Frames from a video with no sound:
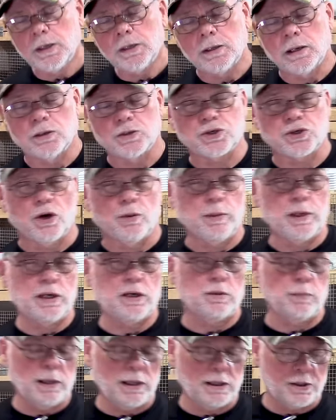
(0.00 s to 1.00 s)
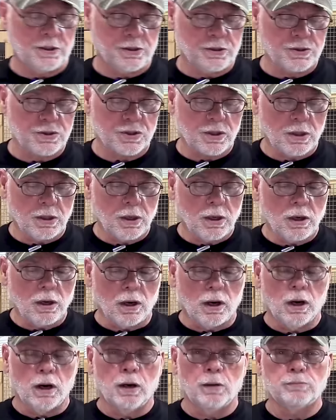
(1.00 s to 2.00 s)
Now, some incubators
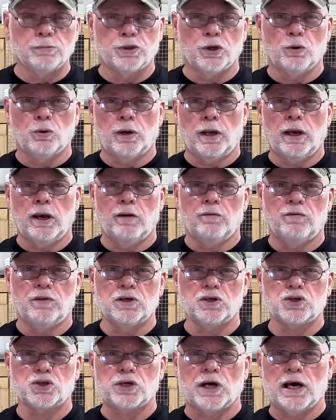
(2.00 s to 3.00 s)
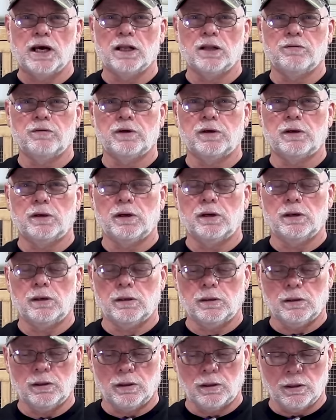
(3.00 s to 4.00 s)
Um, don't have this style of an
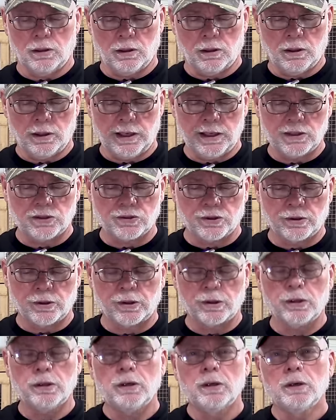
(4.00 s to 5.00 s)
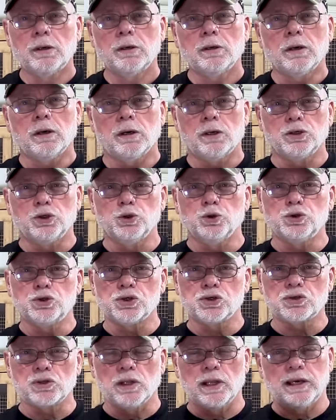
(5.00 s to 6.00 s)
uh, egg turner. Uh, you
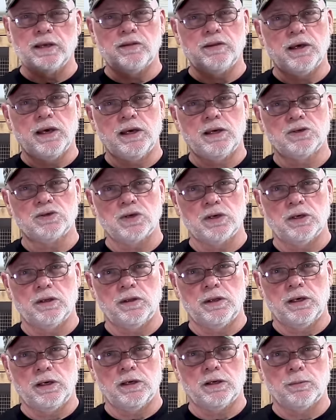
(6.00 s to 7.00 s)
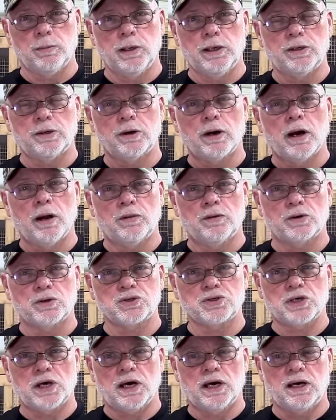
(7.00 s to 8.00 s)
just lay the eggs in the incubator on their
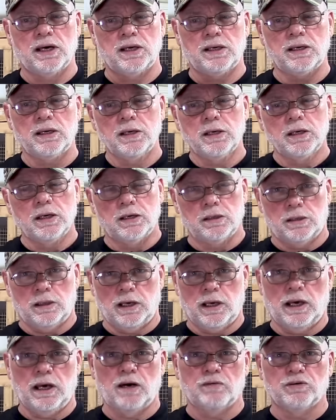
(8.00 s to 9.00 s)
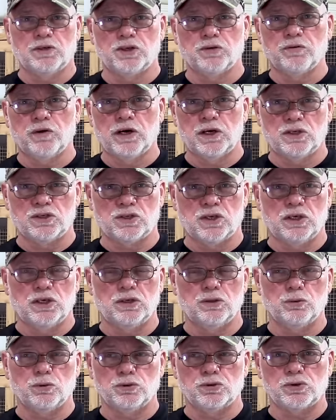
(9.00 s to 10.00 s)
side, and they have a device that
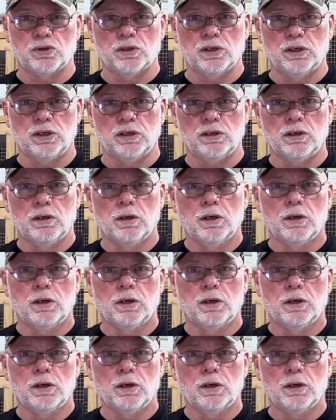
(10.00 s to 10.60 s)
usually,